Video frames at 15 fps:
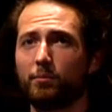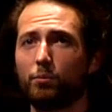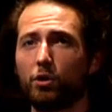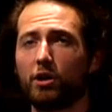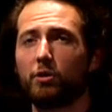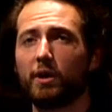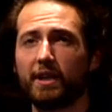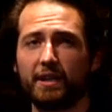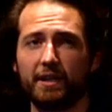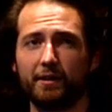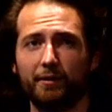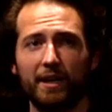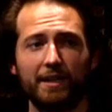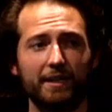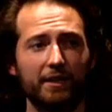more quickly,
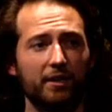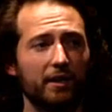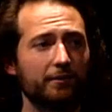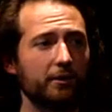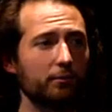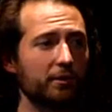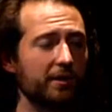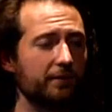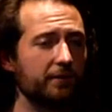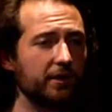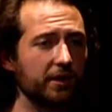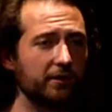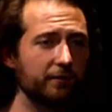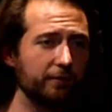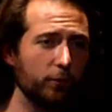right? They don't have to
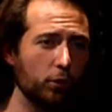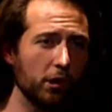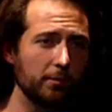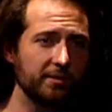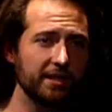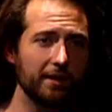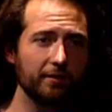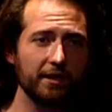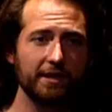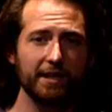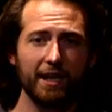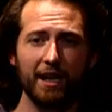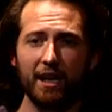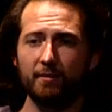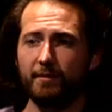refill in forms every
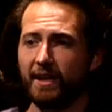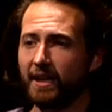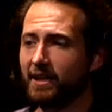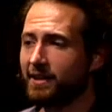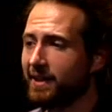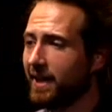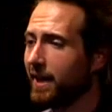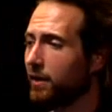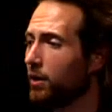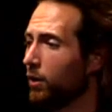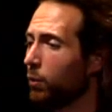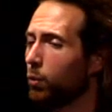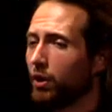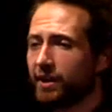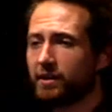time. They can take
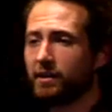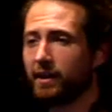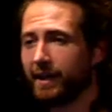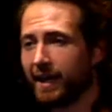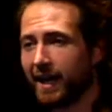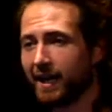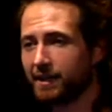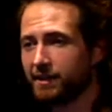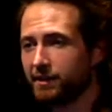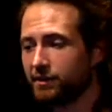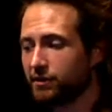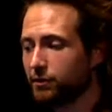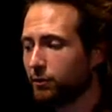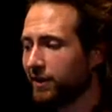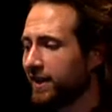one-click
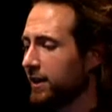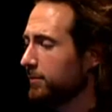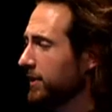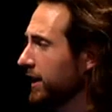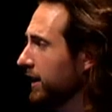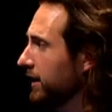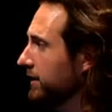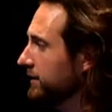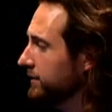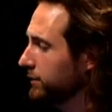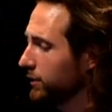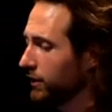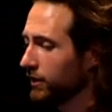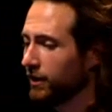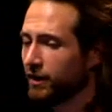actions through emails,
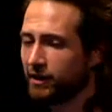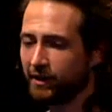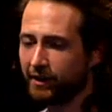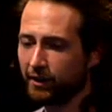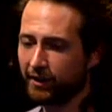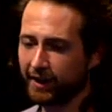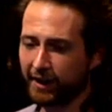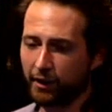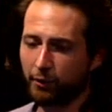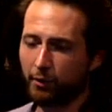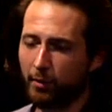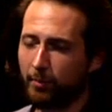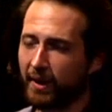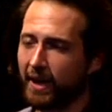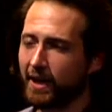or they go
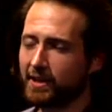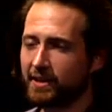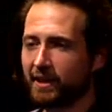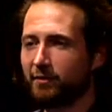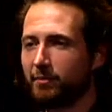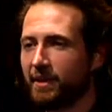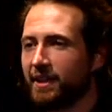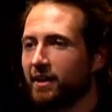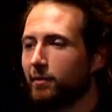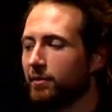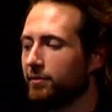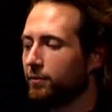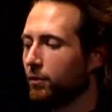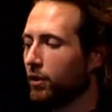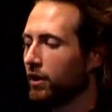to a page and they've been there
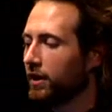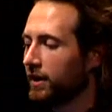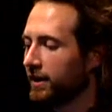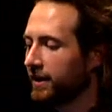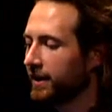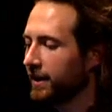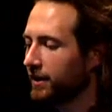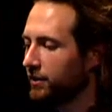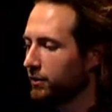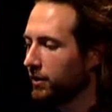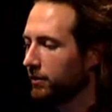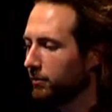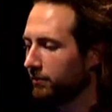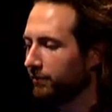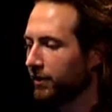before. They can do
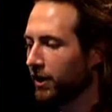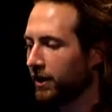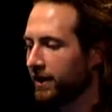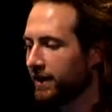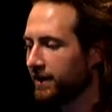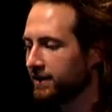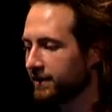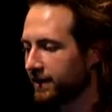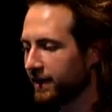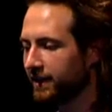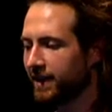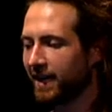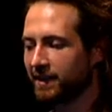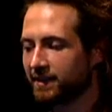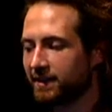it very easily,
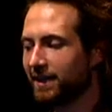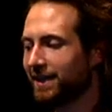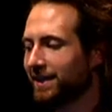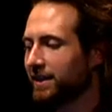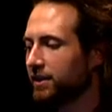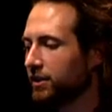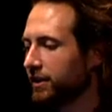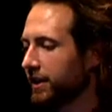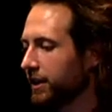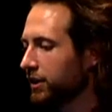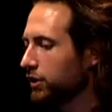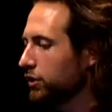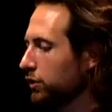and that's yielding